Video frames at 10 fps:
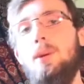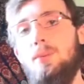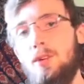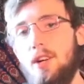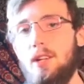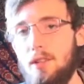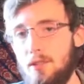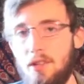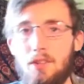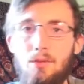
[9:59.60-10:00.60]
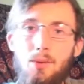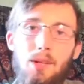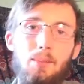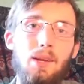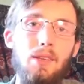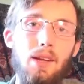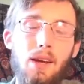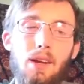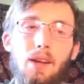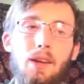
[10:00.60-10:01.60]
productive. It doesn't really mean
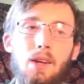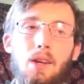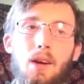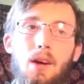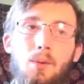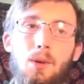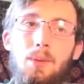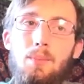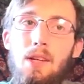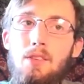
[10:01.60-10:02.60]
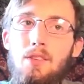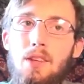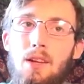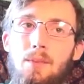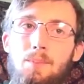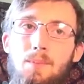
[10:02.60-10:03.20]
that. What it means is that,